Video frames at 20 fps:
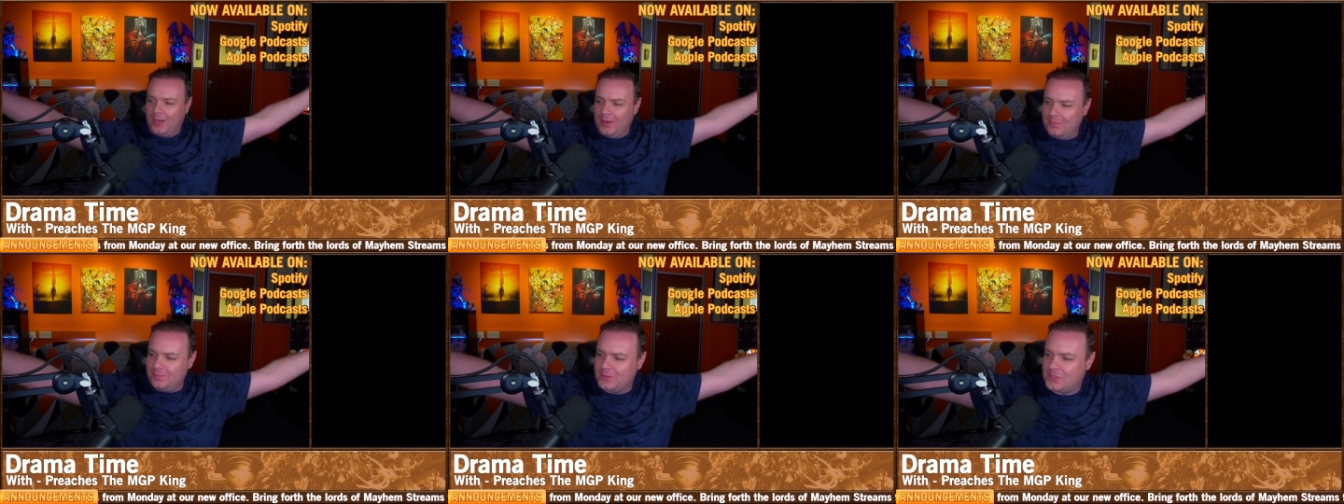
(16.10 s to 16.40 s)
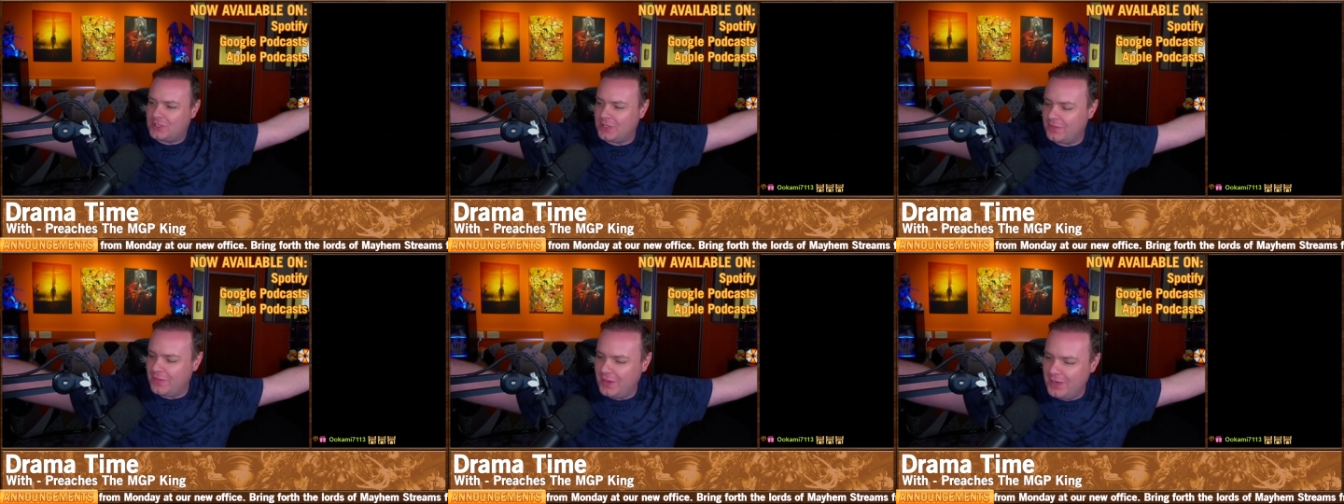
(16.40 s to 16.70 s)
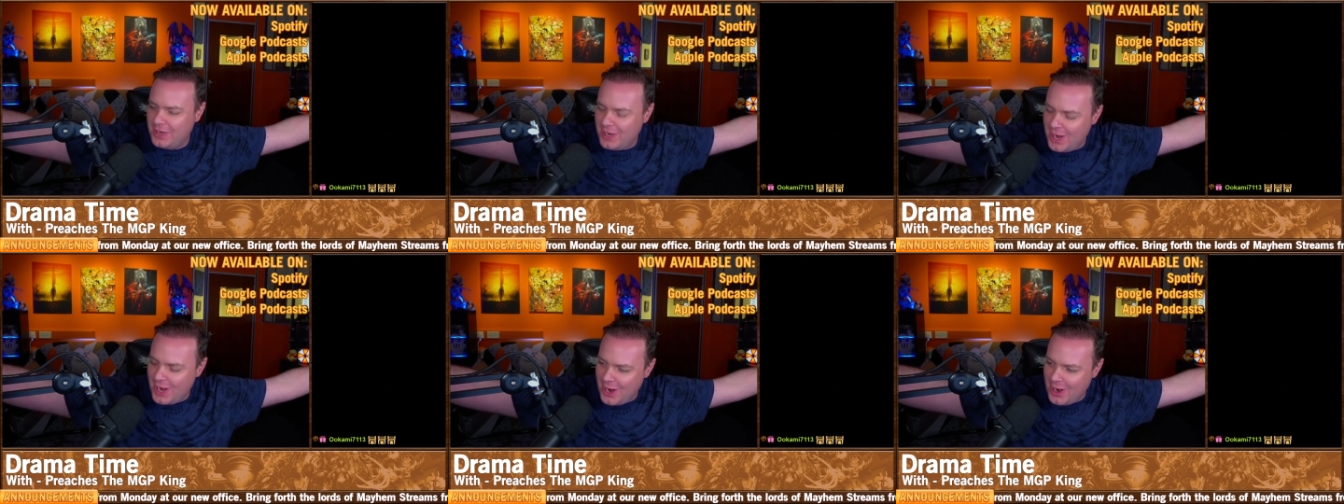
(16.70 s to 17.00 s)
welcome to the
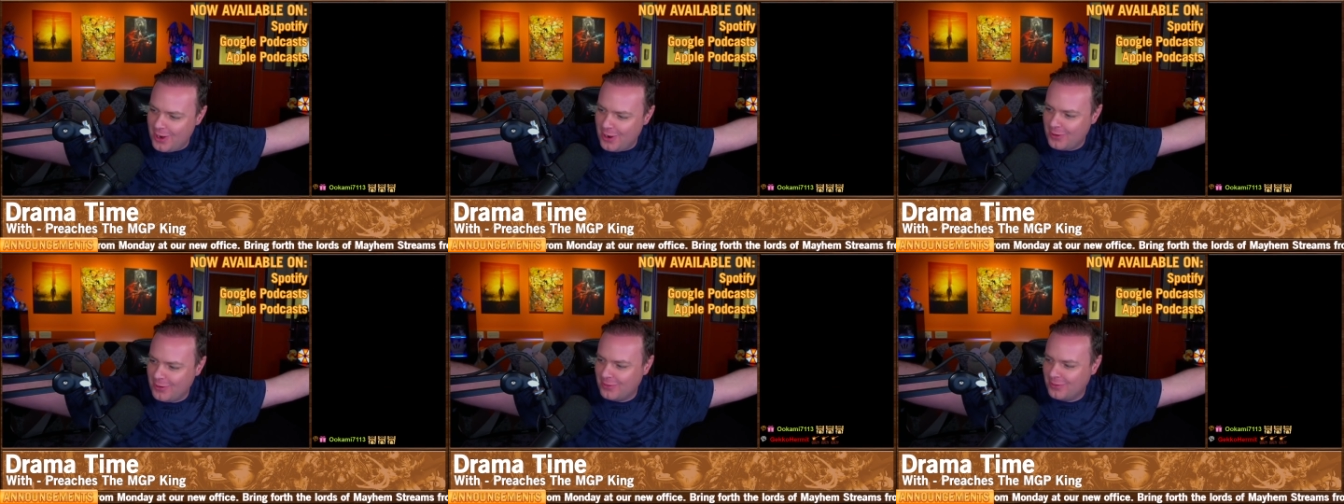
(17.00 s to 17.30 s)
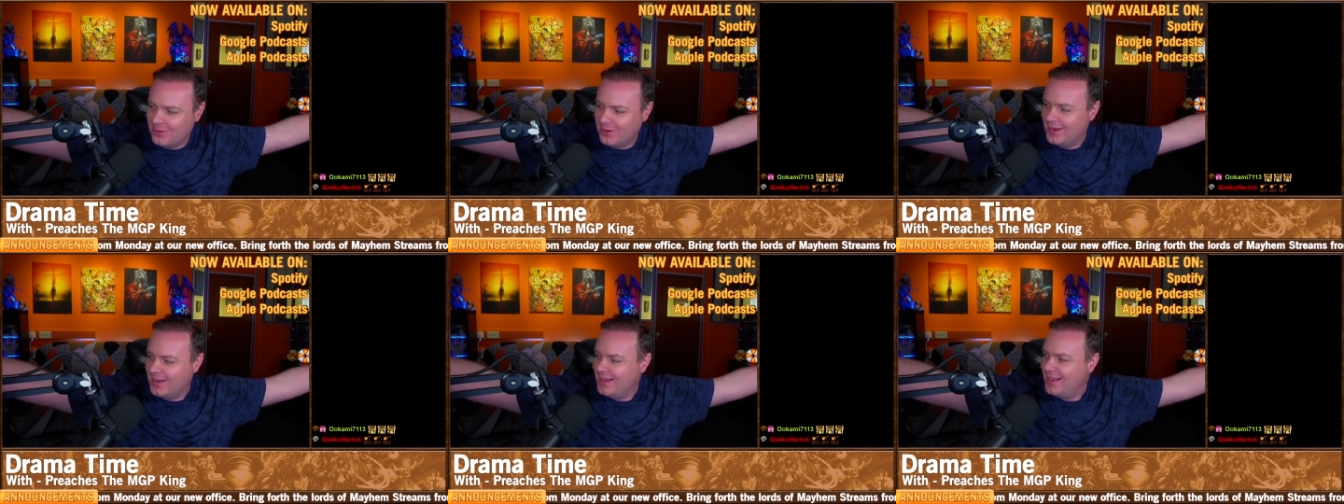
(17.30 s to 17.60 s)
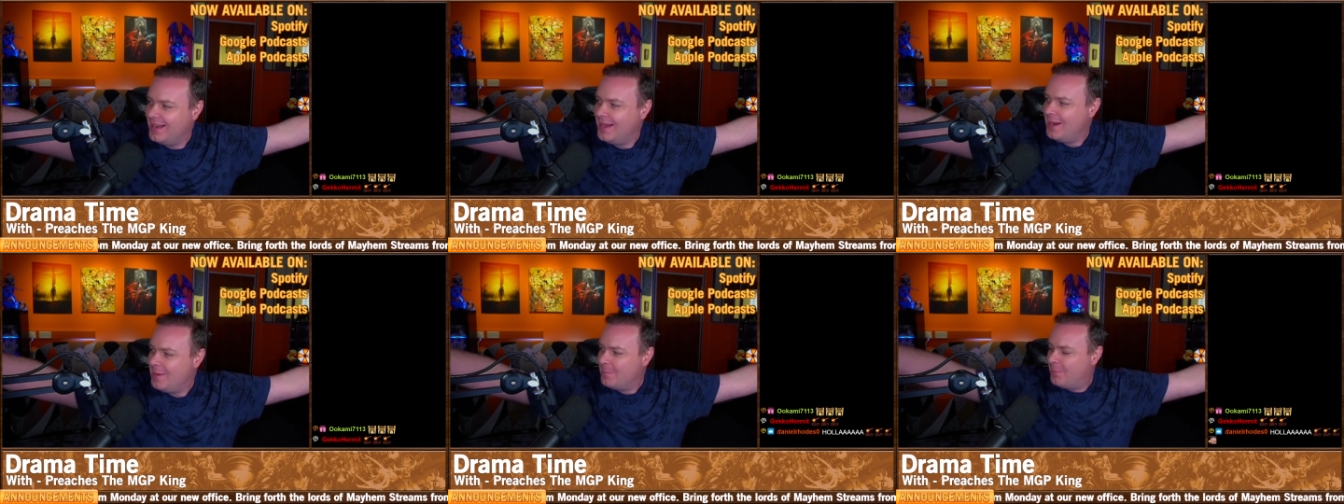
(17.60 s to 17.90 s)
new
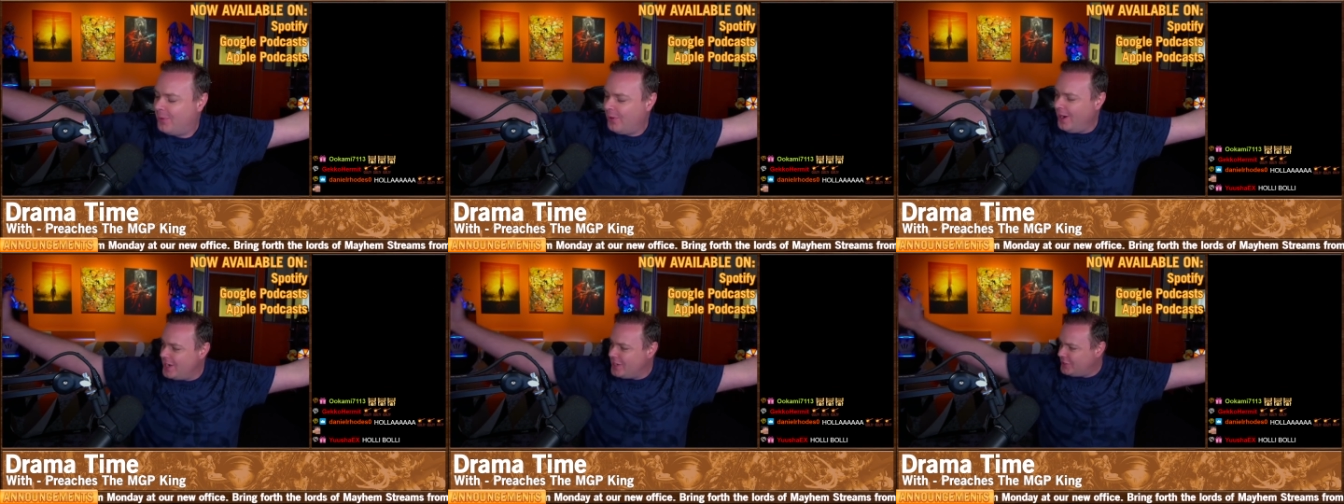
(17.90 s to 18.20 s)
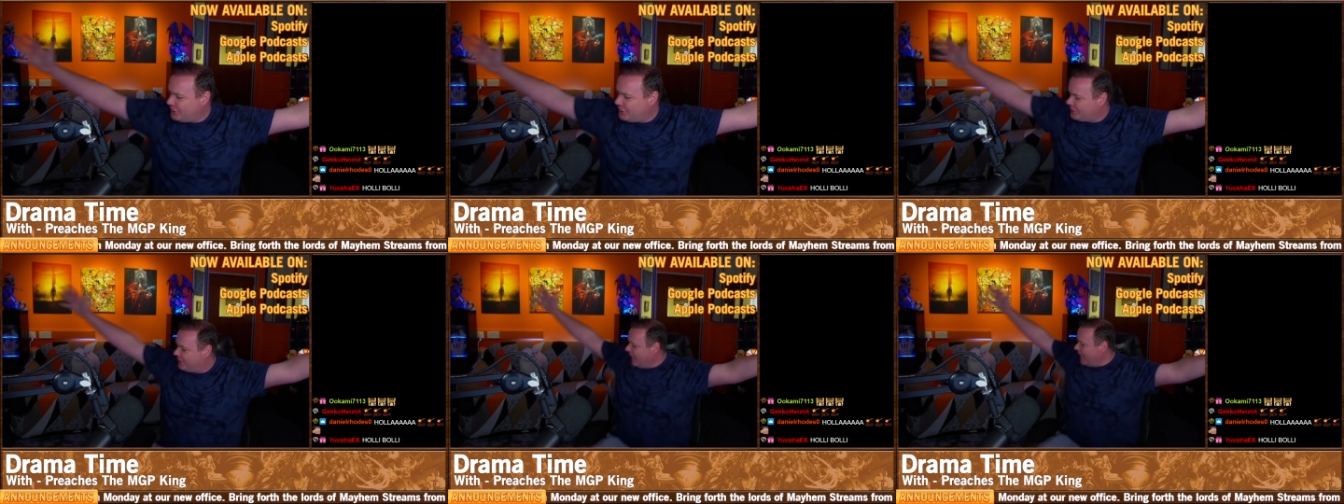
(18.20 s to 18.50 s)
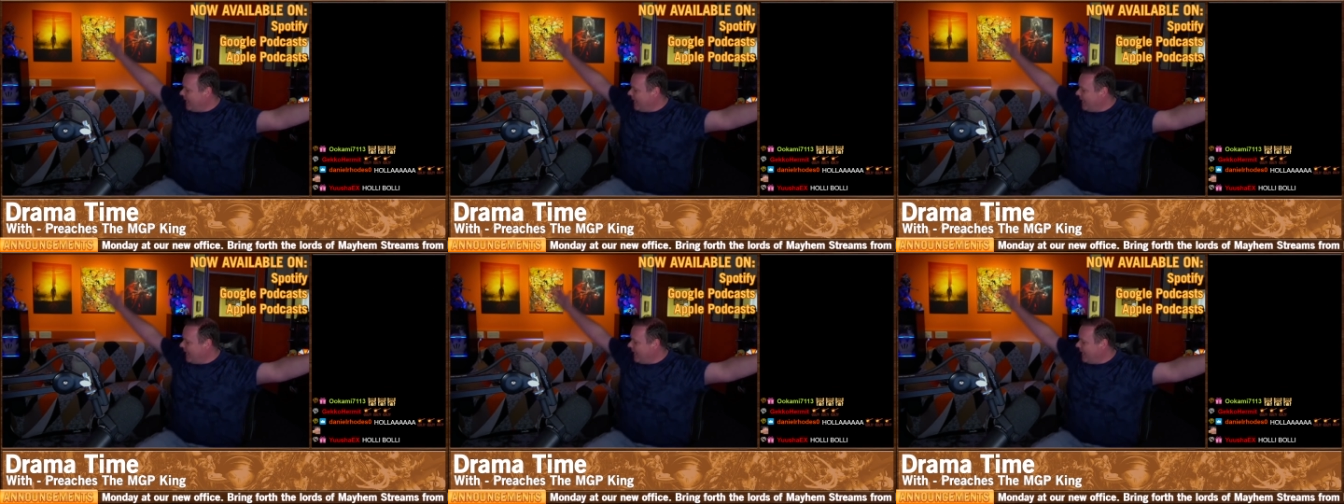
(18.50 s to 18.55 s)
Preach